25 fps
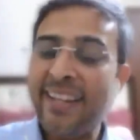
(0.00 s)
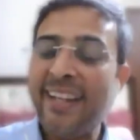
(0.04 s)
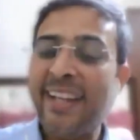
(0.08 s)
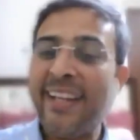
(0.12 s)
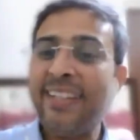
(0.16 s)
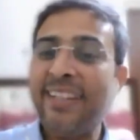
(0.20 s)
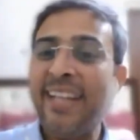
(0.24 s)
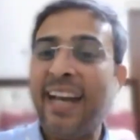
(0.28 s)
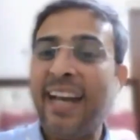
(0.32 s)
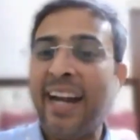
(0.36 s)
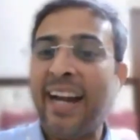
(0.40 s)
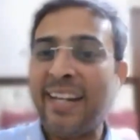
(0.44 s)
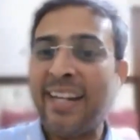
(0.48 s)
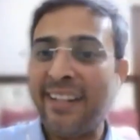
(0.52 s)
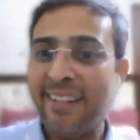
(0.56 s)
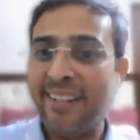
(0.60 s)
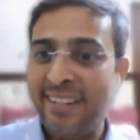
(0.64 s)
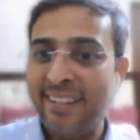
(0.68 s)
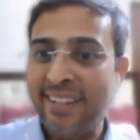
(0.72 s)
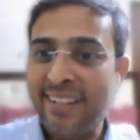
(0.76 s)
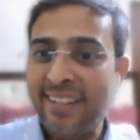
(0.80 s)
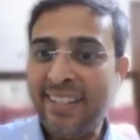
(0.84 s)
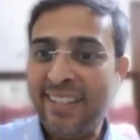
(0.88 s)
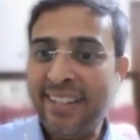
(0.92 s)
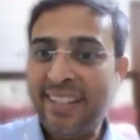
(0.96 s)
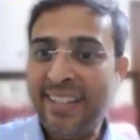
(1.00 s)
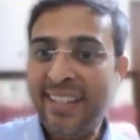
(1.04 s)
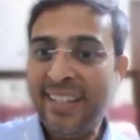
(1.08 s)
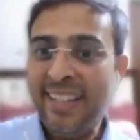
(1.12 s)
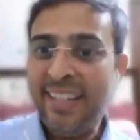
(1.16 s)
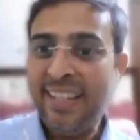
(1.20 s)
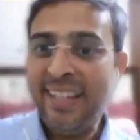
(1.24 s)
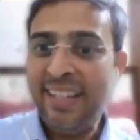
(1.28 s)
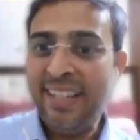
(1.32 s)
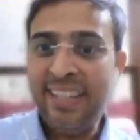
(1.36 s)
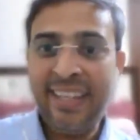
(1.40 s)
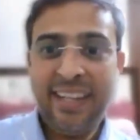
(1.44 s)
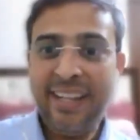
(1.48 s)
Why are they like that?
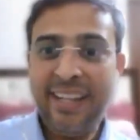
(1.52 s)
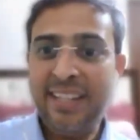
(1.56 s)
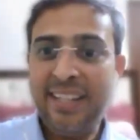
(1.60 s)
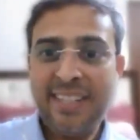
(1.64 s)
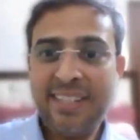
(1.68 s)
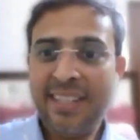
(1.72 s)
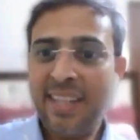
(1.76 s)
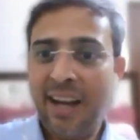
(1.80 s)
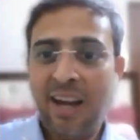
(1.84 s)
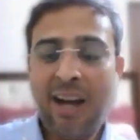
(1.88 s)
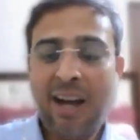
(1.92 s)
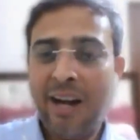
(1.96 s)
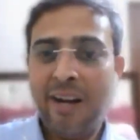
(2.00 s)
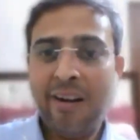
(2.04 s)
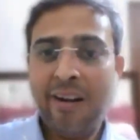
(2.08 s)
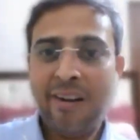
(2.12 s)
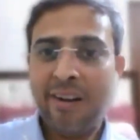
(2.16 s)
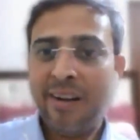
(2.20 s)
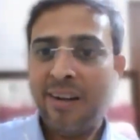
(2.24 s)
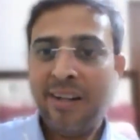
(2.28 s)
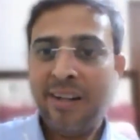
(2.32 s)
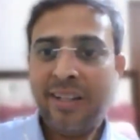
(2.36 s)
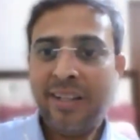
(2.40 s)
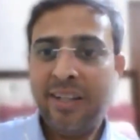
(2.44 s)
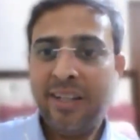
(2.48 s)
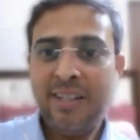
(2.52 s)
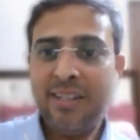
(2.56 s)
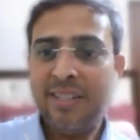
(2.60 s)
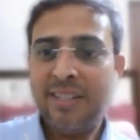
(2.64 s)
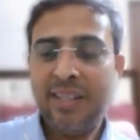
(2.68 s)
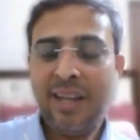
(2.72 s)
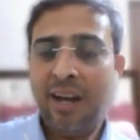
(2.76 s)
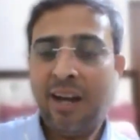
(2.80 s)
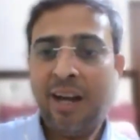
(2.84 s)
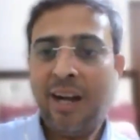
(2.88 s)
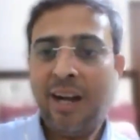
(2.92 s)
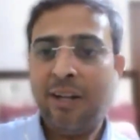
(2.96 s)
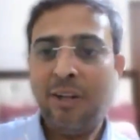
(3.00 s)
Kids
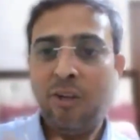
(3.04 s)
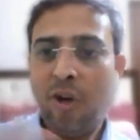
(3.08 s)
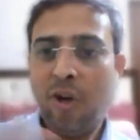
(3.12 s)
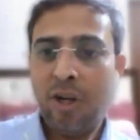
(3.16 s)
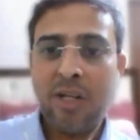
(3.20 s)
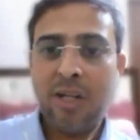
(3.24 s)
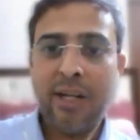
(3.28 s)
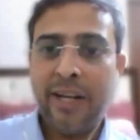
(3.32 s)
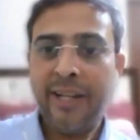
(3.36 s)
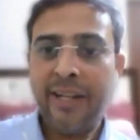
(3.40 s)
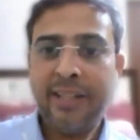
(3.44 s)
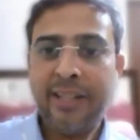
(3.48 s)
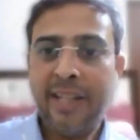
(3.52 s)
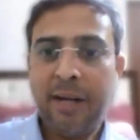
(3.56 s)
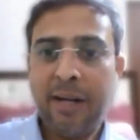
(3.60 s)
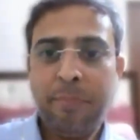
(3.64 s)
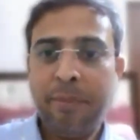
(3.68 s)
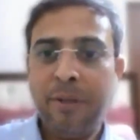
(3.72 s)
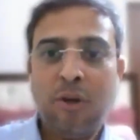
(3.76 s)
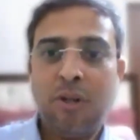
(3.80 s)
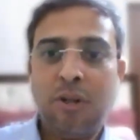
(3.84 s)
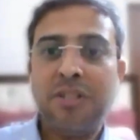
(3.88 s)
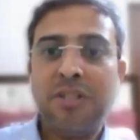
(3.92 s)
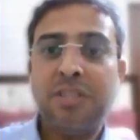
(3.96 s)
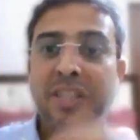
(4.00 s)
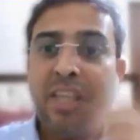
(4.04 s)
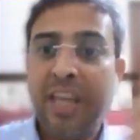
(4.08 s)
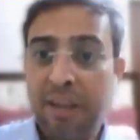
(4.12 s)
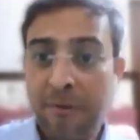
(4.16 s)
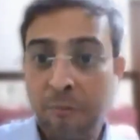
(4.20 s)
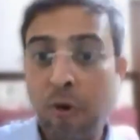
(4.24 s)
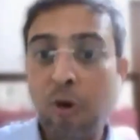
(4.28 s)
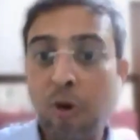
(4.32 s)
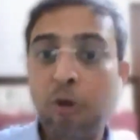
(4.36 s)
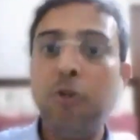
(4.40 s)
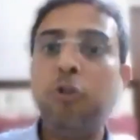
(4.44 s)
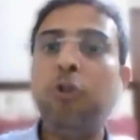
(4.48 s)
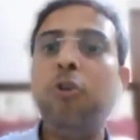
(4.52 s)
are not like that
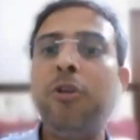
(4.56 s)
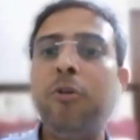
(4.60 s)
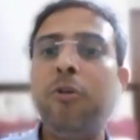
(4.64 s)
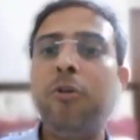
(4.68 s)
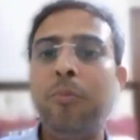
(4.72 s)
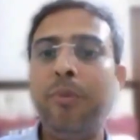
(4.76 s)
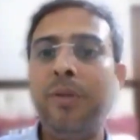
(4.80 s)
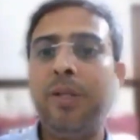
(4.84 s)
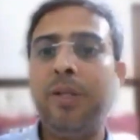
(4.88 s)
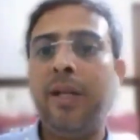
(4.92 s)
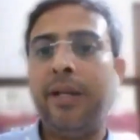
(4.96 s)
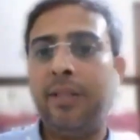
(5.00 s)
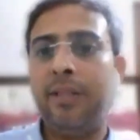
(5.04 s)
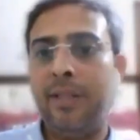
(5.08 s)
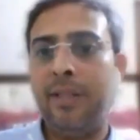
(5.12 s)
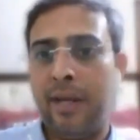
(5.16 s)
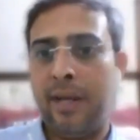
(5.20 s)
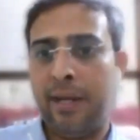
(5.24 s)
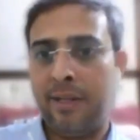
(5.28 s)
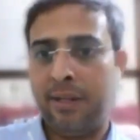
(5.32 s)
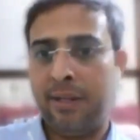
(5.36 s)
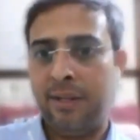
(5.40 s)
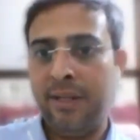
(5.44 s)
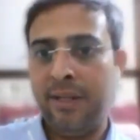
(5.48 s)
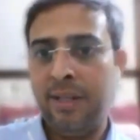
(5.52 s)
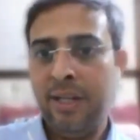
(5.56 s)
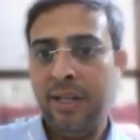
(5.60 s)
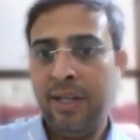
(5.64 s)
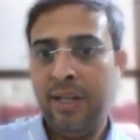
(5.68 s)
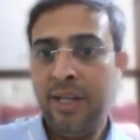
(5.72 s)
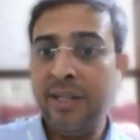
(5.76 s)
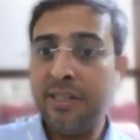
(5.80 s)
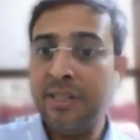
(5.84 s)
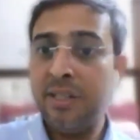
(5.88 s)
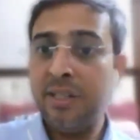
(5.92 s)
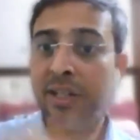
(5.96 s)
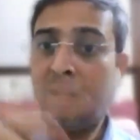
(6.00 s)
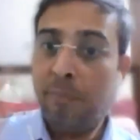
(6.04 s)
because they wanted to be like
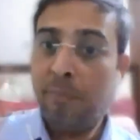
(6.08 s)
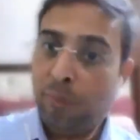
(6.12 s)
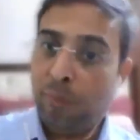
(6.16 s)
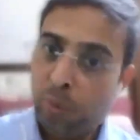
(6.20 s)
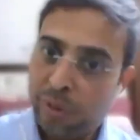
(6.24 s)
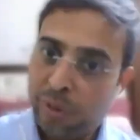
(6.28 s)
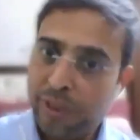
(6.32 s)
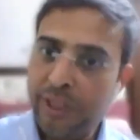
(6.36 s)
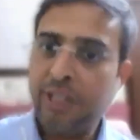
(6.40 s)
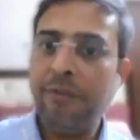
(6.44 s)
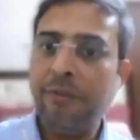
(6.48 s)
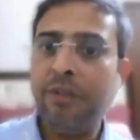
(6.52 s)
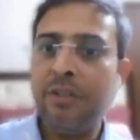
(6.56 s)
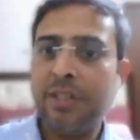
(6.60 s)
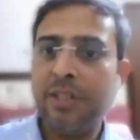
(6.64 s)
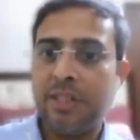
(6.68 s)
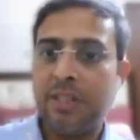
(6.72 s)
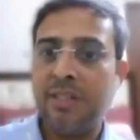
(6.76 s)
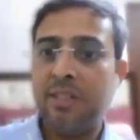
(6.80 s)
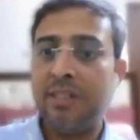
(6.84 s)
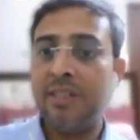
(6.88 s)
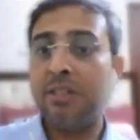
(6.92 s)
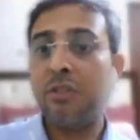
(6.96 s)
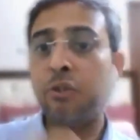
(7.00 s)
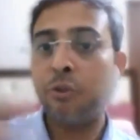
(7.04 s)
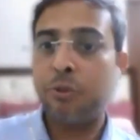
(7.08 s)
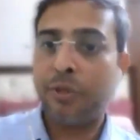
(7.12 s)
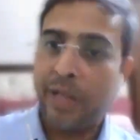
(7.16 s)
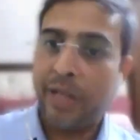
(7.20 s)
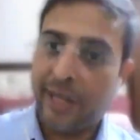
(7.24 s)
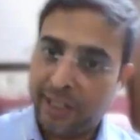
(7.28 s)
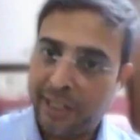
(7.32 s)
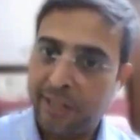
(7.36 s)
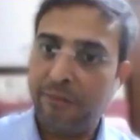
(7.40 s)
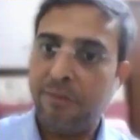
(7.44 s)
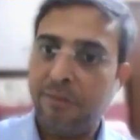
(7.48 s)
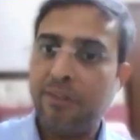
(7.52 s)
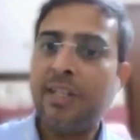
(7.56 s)
that. It's the community
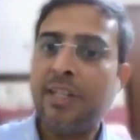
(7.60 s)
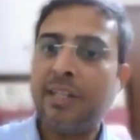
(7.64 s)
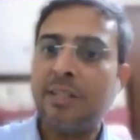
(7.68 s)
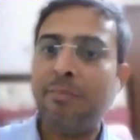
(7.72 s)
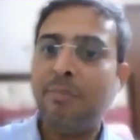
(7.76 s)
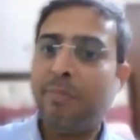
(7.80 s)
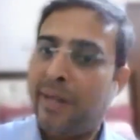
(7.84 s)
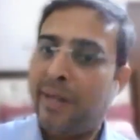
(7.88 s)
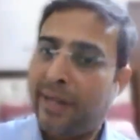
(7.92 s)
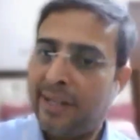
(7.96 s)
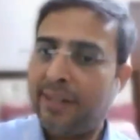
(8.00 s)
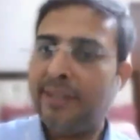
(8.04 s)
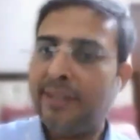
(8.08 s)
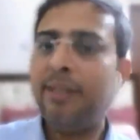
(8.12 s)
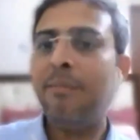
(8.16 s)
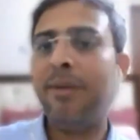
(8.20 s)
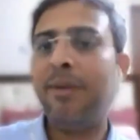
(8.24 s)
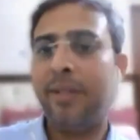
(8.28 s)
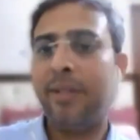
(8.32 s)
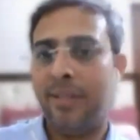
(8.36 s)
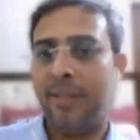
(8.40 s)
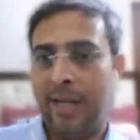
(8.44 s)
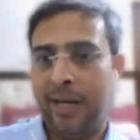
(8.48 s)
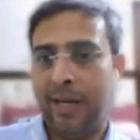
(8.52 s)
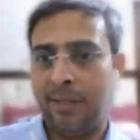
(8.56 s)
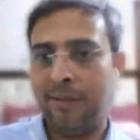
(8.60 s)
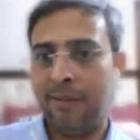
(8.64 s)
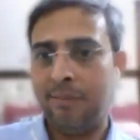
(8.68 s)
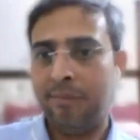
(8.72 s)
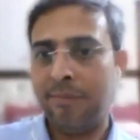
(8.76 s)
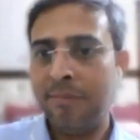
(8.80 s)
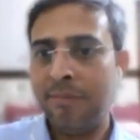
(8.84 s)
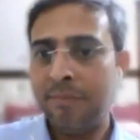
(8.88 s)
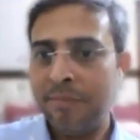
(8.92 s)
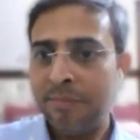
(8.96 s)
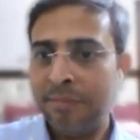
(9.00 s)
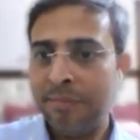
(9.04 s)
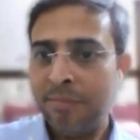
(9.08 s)
it's the society which has made
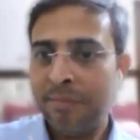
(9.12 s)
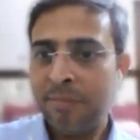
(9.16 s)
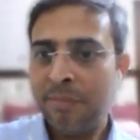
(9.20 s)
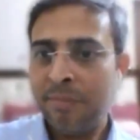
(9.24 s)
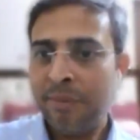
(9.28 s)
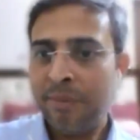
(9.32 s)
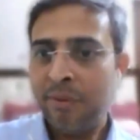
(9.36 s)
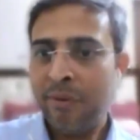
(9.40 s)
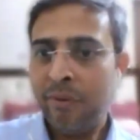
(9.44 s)
them like that,